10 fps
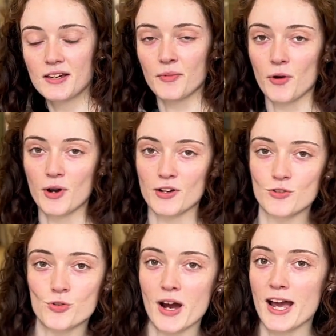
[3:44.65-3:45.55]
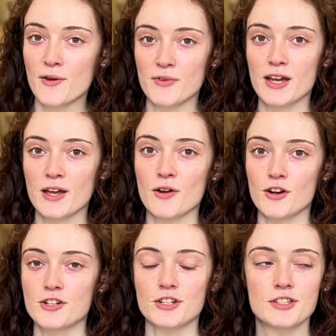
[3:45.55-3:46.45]
or driving or
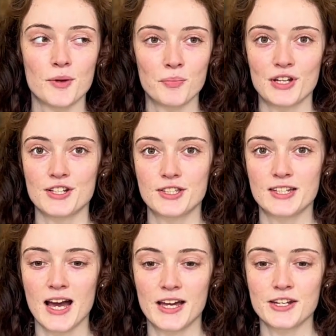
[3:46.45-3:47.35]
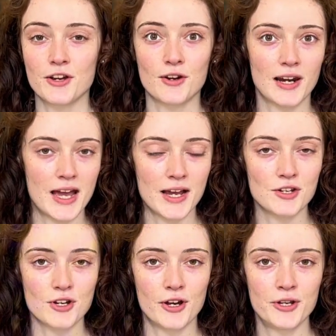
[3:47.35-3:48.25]
just simply standing or laying
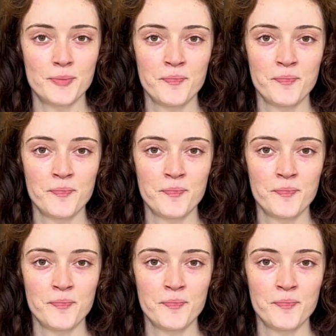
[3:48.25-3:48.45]
down,